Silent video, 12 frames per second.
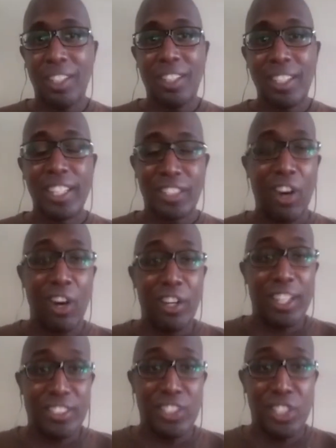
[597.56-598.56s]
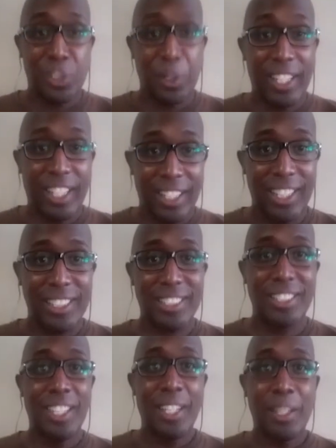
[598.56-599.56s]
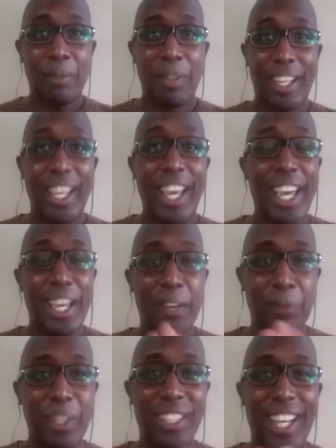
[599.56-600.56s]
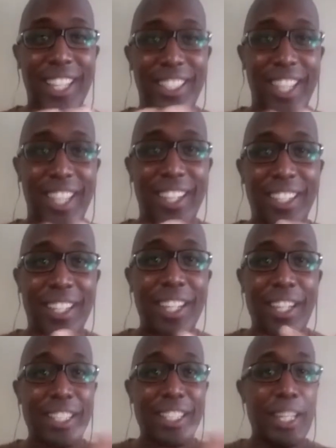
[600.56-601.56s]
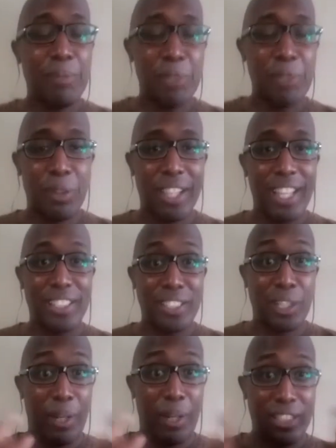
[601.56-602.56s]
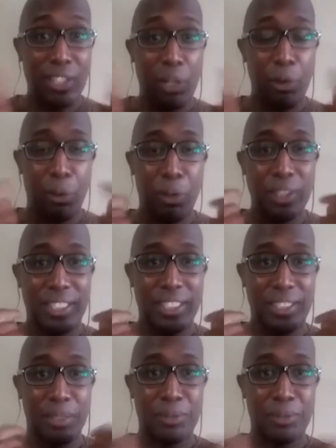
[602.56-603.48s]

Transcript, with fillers: Like the audience is training us like, hey, we like that, keep doing that. Right. So it's a reward system.